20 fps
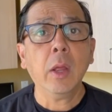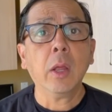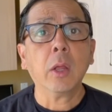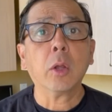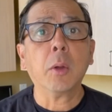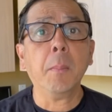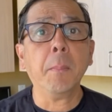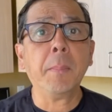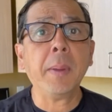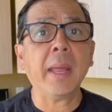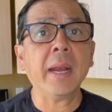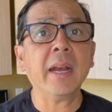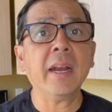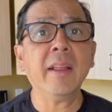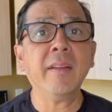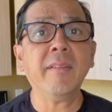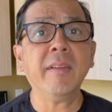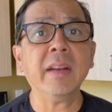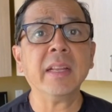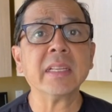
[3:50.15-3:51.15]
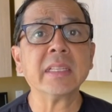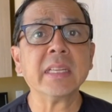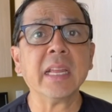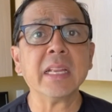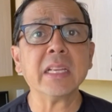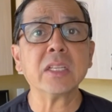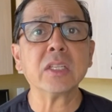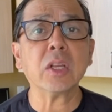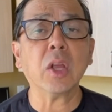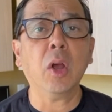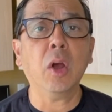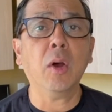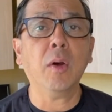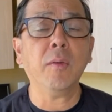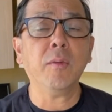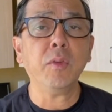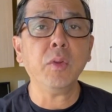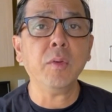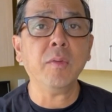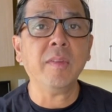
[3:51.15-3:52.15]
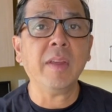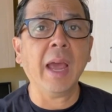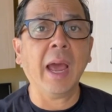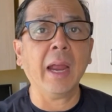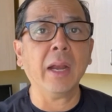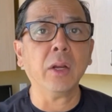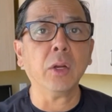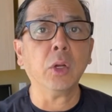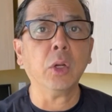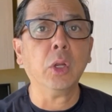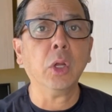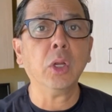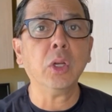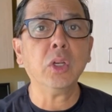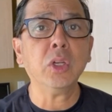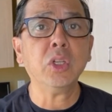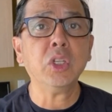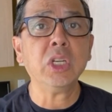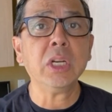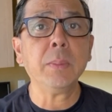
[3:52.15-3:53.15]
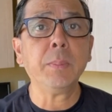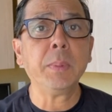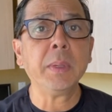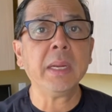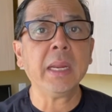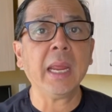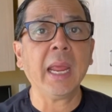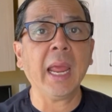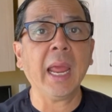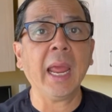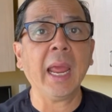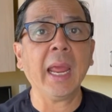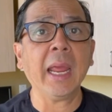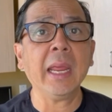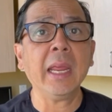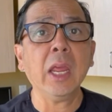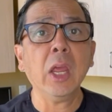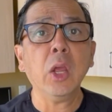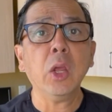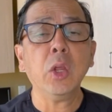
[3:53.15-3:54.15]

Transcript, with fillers: Competitive in a sense of you've got good GPA,